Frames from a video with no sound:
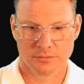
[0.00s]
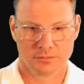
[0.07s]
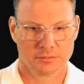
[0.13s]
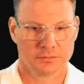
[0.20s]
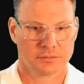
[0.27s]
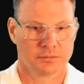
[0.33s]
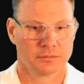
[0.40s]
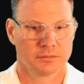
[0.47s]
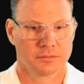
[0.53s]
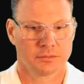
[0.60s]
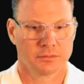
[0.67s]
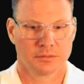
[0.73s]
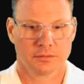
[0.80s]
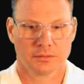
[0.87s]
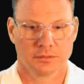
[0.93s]

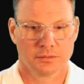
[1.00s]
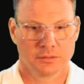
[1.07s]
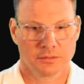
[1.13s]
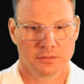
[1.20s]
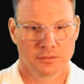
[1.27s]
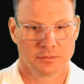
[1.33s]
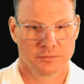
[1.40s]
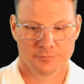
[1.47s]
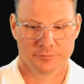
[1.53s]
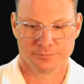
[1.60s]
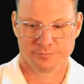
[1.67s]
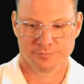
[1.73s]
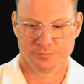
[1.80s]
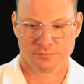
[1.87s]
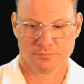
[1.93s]

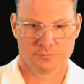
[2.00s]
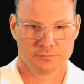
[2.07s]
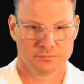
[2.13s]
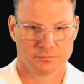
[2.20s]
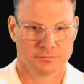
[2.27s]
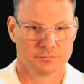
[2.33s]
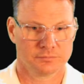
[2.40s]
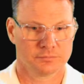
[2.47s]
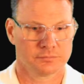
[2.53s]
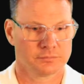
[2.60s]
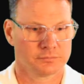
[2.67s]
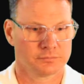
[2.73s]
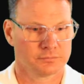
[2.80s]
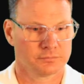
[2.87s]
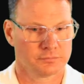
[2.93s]

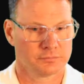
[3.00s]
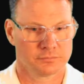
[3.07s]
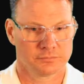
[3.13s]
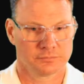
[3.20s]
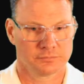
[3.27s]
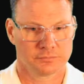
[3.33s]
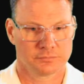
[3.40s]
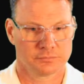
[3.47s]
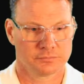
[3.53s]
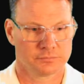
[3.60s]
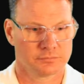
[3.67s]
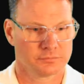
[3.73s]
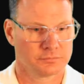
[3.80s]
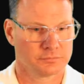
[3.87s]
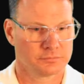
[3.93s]

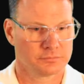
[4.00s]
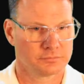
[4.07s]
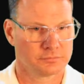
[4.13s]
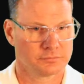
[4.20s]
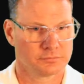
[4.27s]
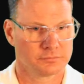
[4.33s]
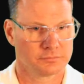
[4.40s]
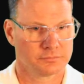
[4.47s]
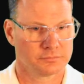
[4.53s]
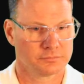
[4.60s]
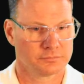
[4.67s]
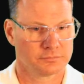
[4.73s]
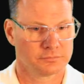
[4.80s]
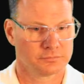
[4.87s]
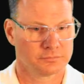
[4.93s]

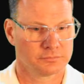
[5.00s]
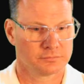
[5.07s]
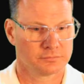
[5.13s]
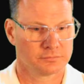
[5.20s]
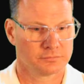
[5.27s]
Nobody speaks.